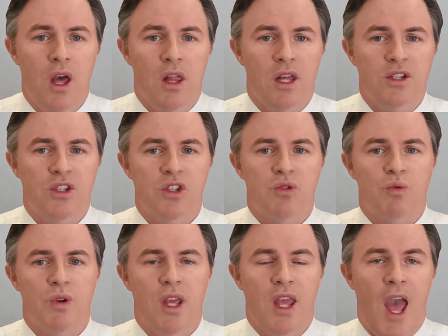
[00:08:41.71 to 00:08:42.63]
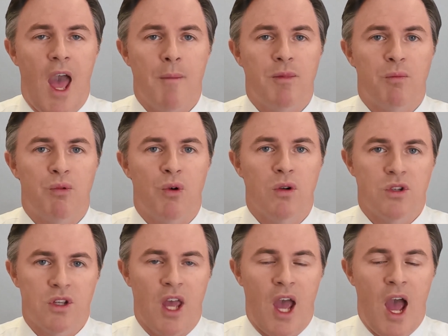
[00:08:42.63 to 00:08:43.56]
let's just recap the pros
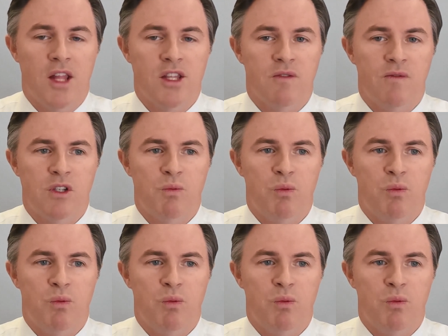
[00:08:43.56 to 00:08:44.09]
and cons of each